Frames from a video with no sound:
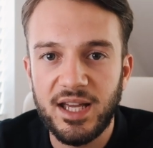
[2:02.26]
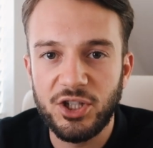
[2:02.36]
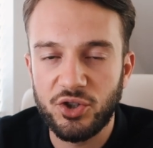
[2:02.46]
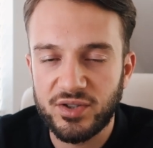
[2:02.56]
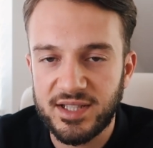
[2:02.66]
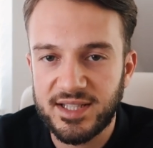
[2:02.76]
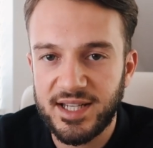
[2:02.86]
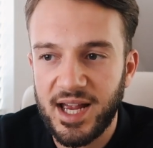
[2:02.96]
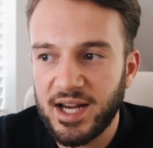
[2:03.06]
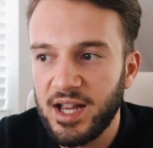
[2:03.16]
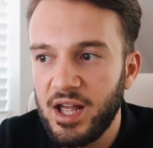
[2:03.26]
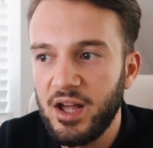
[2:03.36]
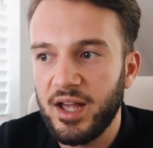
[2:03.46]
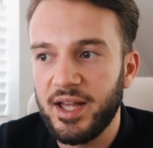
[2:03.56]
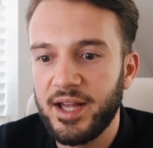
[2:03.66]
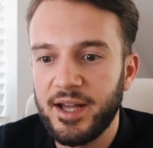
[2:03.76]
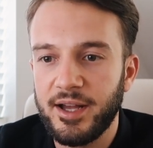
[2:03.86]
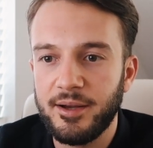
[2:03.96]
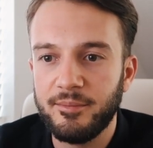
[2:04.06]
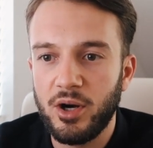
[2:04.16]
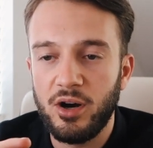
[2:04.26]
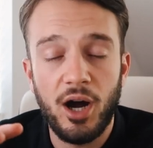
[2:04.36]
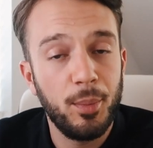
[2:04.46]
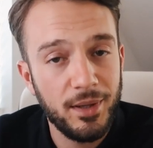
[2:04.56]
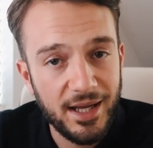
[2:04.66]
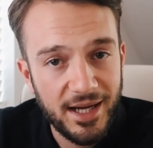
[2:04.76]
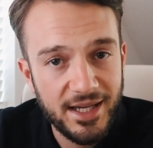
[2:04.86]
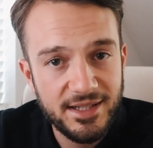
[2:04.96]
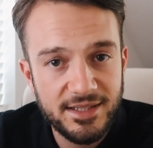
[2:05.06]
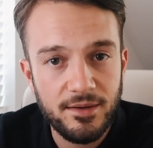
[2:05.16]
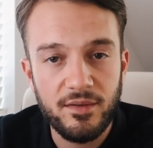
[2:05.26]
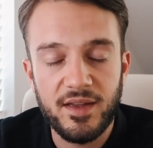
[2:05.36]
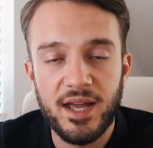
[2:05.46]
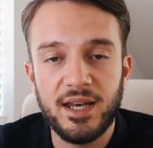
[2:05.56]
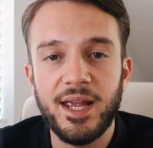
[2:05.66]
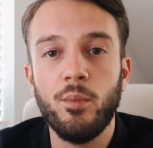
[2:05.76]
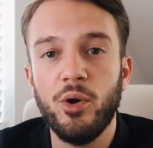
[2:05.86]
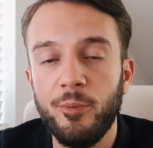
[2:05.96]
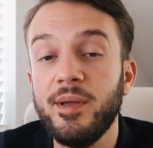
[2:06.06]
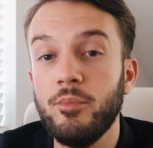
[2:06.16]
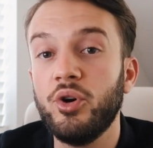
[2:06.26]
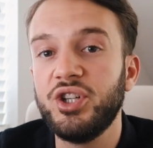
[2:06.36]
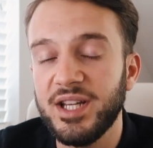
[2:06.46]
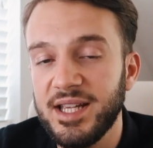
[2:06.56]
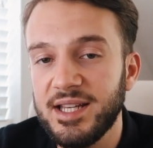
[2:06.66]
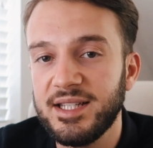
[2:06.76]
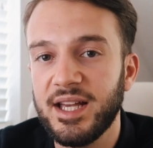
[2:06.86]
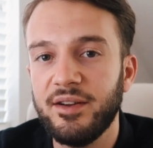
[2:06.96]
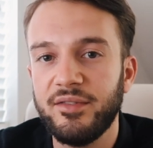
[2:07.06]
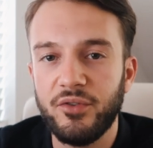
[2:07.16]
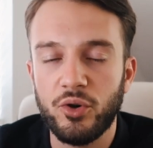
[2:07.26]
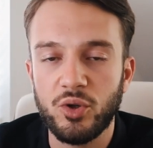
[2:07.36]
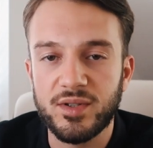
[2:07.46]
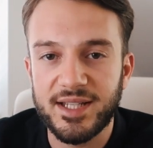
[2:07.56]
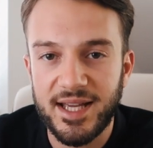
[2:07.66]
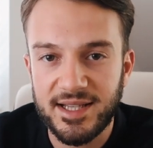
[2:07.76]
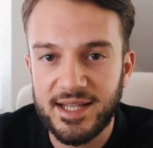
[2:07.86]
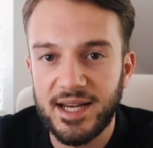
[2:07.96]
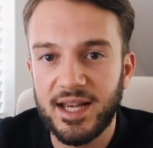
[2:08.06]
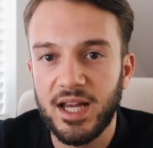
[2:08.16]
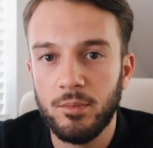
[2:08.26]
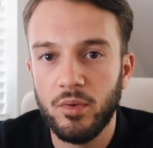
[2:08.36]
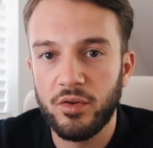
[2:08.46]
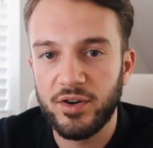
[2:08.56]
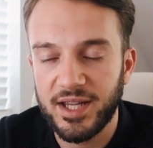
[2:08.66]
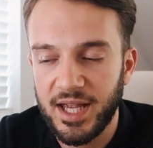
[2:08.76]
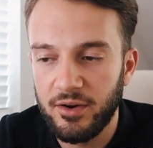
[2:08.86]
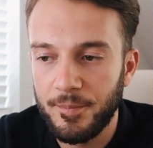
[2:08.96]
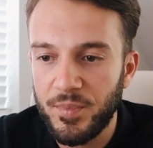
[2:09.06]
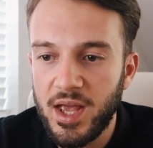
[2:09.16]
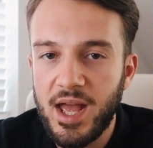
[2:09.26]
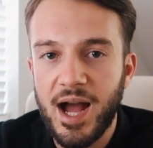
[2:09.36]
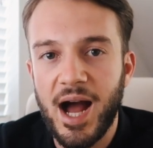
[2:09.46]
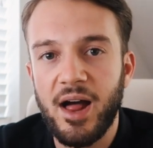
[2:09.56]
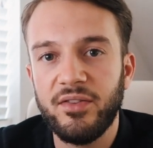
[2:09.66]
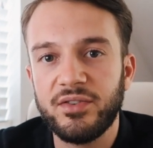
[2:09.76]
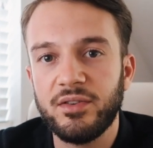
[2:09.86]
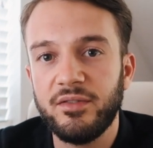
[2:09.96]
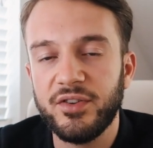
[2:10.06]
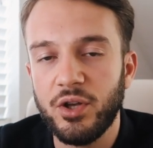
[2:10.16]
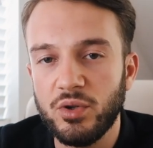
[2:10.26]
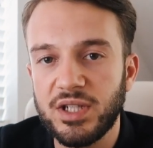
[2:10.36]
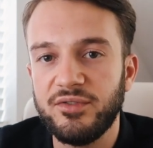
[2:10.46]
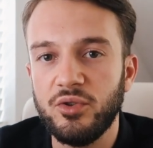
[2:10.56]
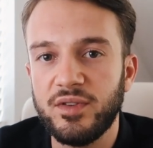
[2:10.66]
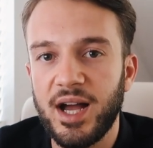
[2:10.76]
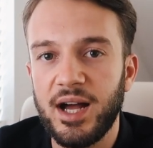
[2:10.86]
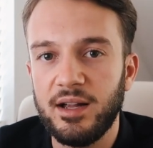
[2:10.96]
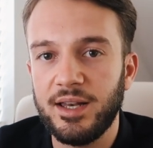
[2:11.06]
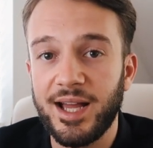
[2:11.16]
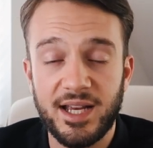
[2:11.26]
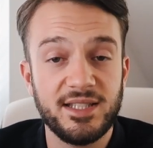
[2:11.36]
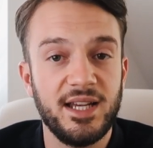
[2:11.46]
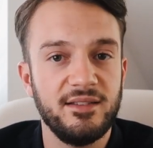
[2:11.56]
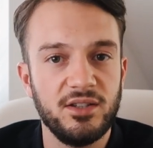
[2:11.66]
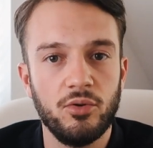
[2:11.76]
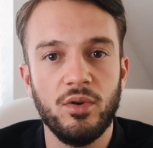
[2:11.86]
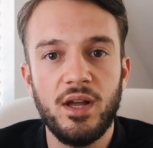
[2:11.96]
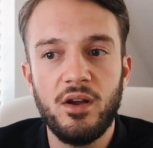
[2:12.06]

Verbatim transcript: in just a sec, are applied, then it will be much easier for you to hit 10k a month recurring. And for those of you that, like I said, you know,